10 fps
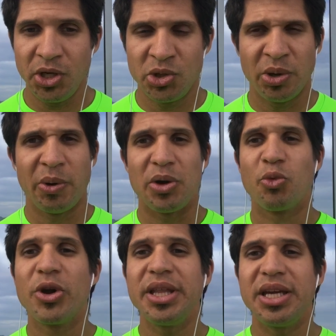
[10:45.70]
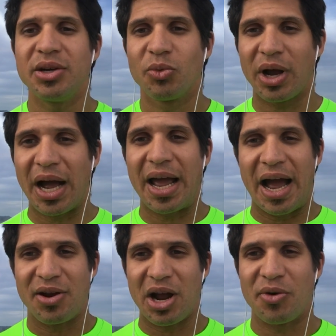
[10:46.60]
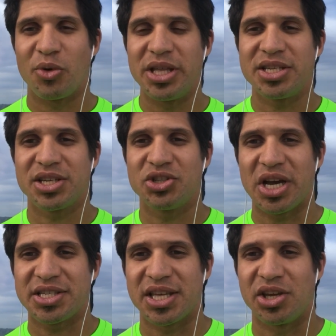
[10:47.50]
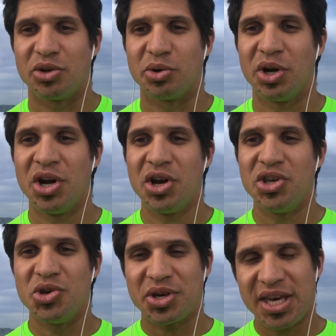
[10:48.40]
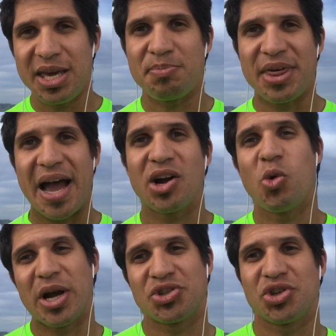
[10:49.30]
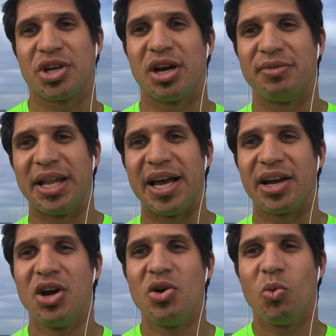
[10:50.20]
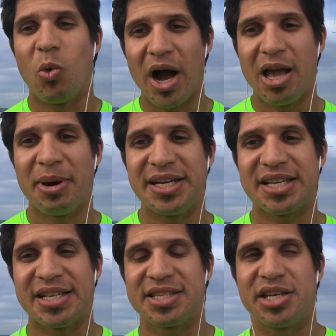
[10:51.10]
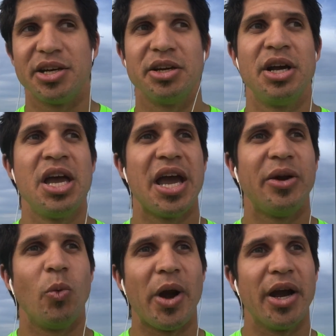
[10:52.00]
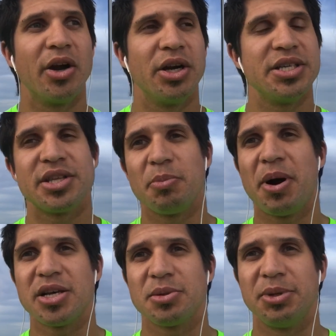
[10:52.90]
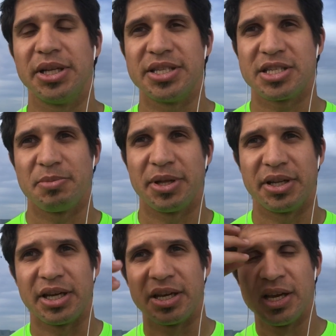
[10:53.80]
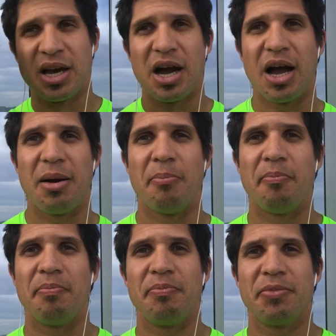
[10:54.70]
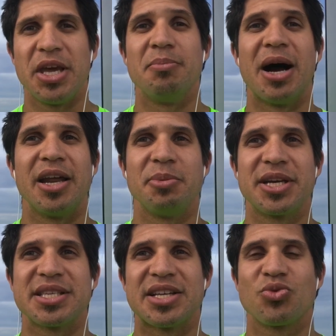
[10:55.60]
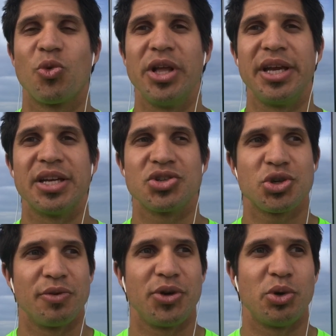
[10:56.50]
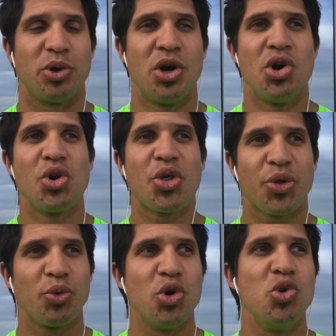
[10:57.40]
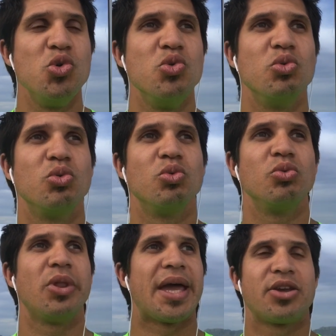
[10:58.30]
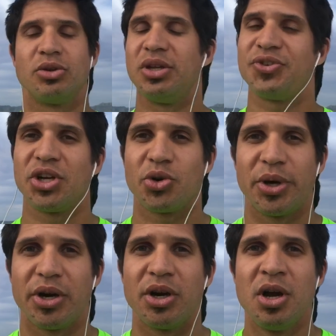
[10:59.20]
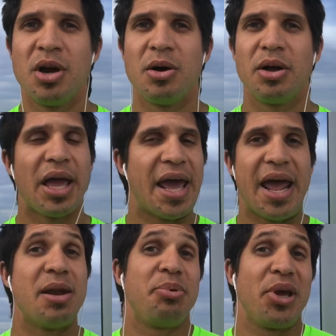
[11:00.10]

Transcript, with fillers: So anyway, really, I really suggest that you keep that question of like, why am I tense here, and where is there possible instability in mind, because that's really going to serve you through like your lifting career and